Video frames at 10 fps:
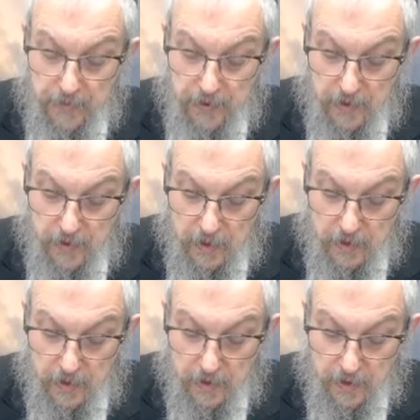
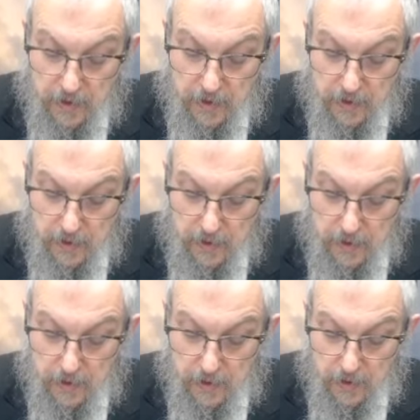
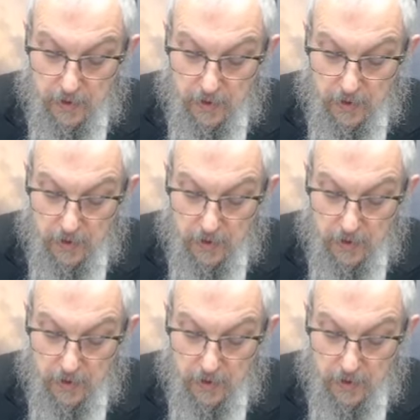No one is speaking in this clip.